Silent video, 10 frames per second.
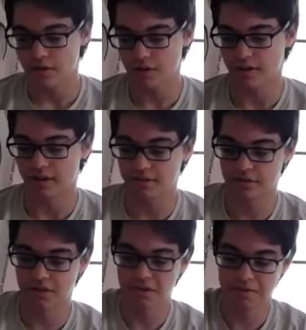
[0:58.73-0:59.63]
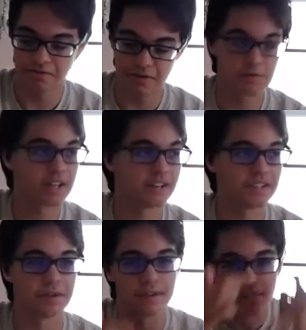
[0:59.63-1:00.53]
Okay, so first we gotta
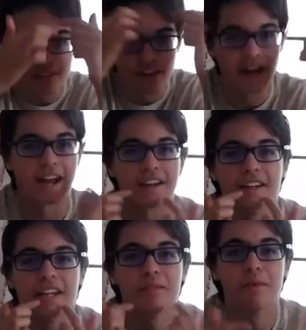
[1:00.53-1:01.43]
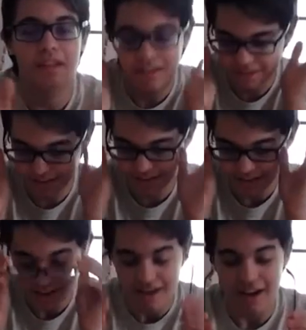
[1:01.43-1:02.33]
deal with the acne because
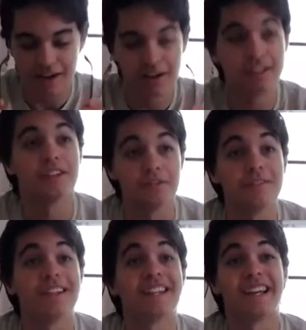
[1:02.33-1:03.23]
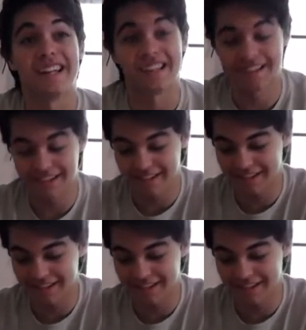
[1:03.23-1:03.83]
I really do feel like